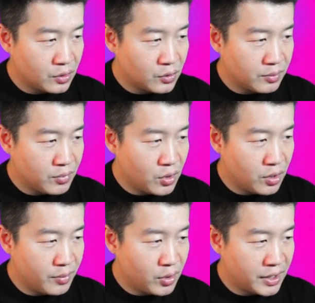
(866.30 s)
Going
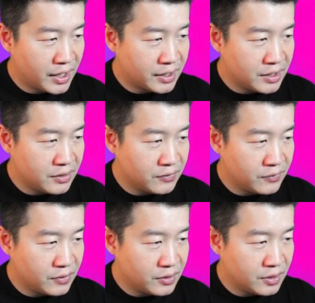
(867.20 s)
more and more
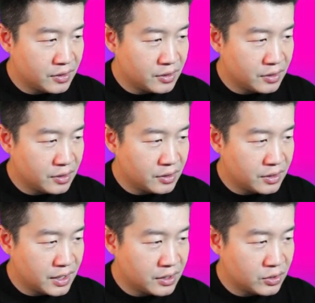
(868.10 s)
negative,
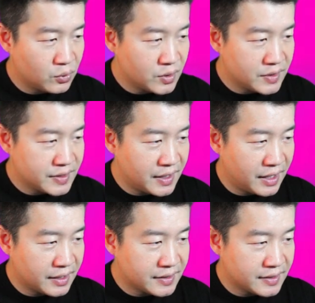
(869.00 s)
tending towards
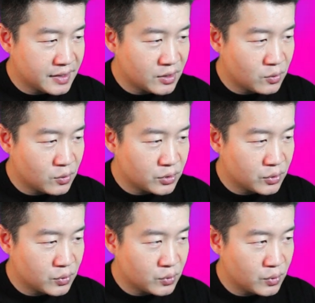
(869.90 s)
x is equal
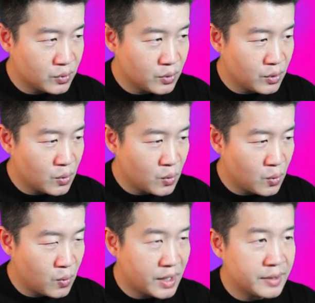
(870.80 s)
to
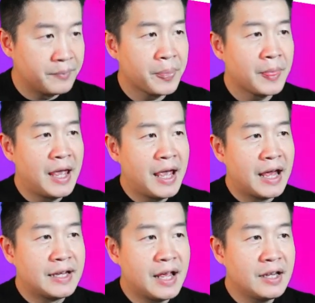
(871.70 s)
1.
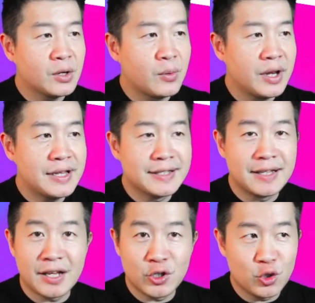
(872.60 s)
And then the gradient
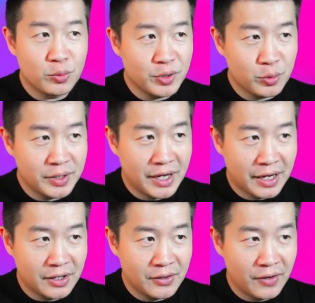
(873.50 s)
is like super
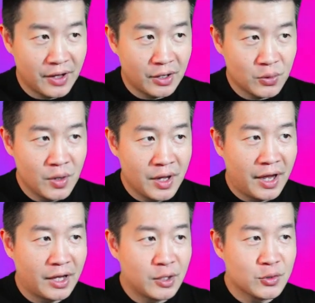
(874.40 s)
negative value
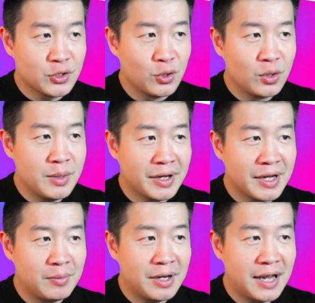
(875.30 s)
and it will slowly
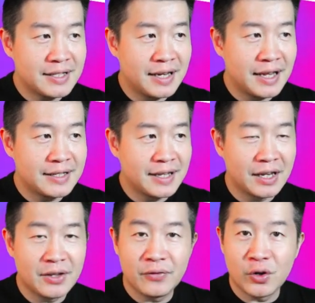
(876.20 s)
become less and less
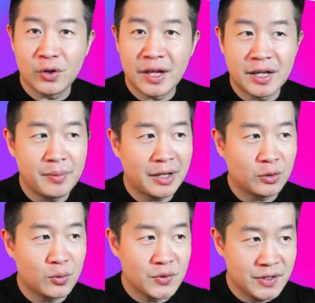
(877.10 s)
negative, tending
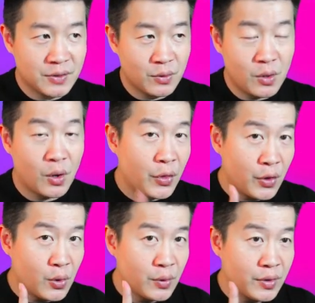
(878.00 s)
back to 0,
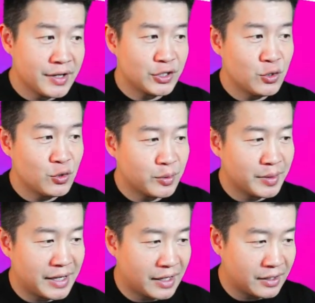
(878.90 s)
although it is still going to
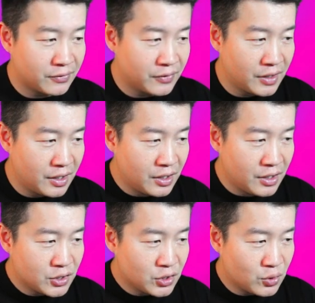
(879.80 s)
be negative.
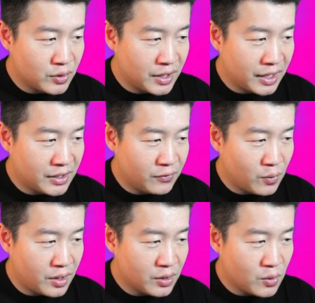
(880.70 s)
So negative
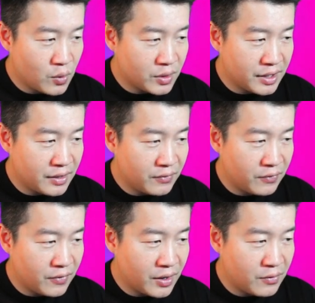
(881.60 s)
y coordinate,
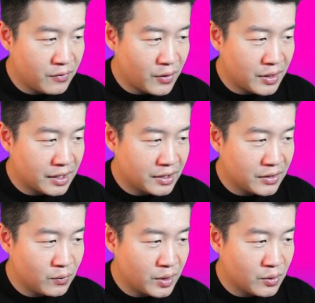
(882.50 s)
very
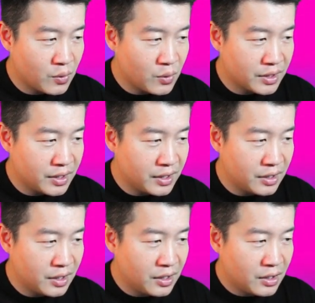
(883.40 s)
negative y
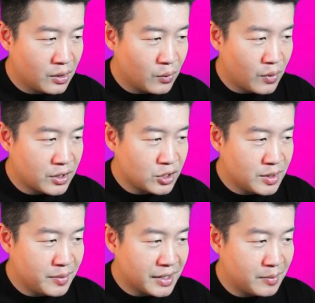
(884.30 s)
coordinate,
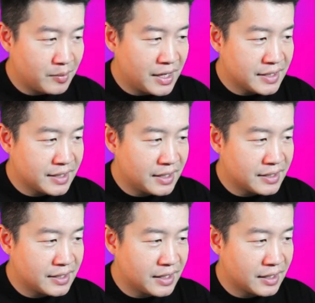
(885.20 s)
gradually become less and
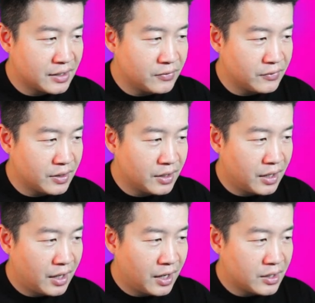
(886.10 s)
less negative.
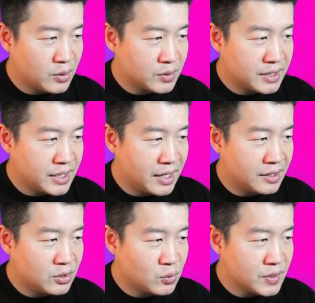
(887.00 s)
And you will
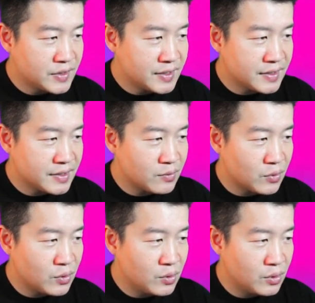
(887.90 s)
tend towards
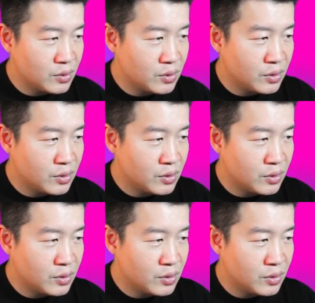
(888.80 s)
0,